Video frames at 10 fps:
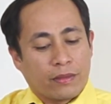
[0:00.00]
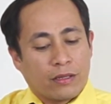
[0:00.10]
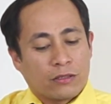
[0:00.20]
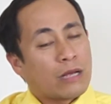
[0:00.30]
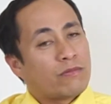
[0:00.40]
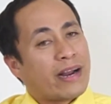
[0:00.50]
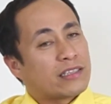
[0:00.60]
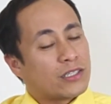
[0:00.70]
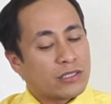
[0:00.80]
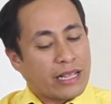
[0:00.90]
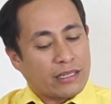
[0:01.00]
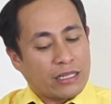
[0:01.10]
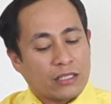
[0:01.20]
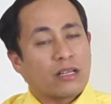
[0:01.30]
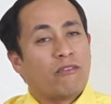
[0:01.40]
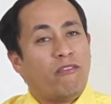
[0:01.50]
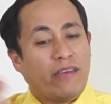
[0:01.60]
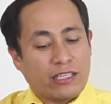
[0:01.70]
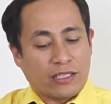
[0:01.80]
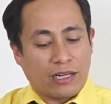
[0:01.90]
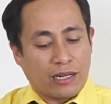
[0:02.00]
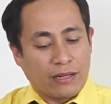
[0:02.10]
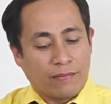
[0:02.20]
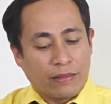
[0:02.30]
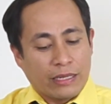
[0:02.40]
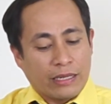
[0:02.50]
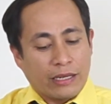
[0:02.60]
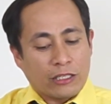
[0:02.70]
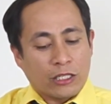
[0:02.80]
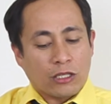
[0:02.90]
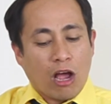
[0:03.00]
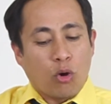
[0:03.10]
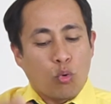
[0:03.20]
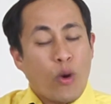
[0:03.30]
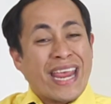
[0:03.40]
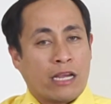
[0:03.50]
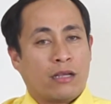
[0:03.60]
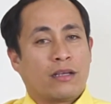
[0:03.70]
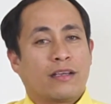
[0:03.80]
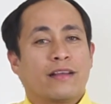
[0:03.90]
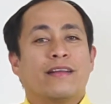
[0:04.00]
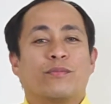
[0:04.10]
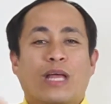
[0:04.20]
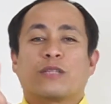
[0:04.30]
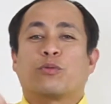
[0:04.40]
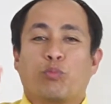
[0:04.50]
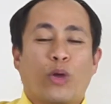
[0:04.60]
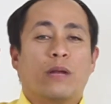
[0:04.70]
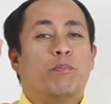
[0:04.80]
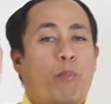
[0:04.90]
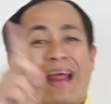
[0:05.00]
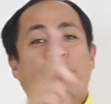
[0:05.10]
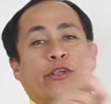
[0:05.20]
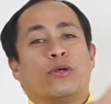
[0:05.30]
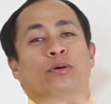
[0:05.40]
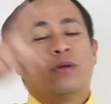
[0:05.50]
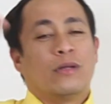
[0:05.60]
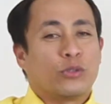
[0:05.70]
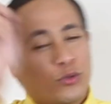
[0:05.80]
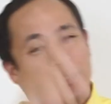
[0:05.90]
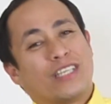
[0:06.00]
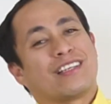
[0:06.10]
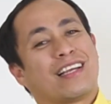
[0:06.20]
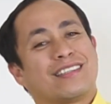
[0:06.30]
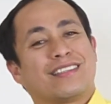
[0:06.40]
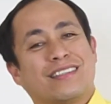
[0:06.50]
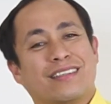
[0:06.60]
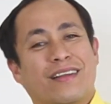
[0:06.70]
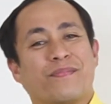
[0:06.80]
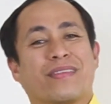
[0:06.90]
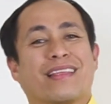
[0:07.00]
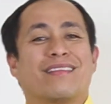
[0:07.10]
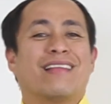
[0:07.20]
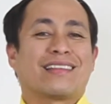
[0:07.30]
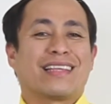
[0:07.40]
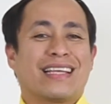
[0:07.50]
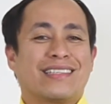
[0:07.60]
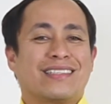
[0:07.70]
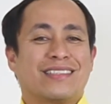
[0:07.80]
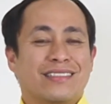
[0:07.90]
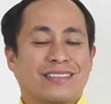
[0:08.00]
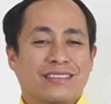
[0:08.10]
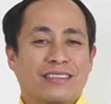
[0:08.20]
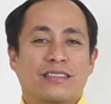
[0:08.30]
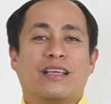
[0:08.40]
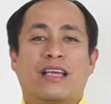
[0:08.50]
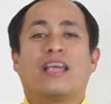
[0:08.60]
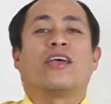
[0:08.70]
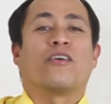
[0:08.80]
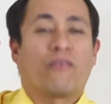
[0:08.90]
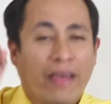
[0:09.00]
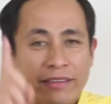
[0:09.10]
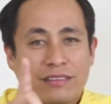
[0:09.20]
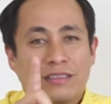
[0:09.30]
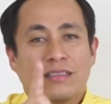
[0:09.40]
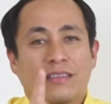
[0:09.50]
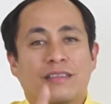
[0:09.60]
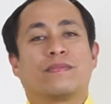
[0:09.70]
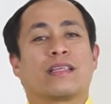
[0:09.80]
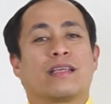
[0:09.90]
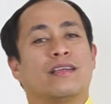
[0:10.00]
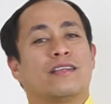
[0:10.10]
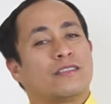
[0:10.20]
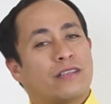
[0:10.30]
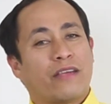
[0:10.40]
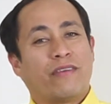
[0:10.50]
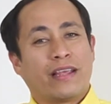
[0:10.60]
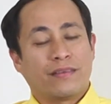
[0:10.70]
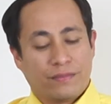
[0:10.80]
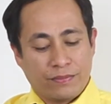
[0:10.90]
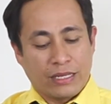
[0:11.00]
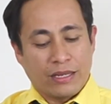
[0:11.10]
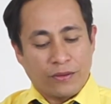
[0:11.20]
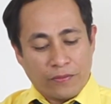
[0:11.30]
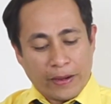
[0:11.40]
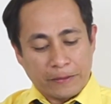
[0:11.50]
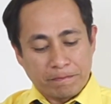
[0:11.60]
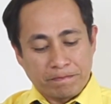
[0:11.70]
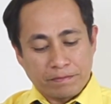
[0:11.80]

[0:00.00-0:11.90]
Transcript: Some writers said it is a vessel. It is a wing that will bring you to Jesus. That is faith. Saving faith.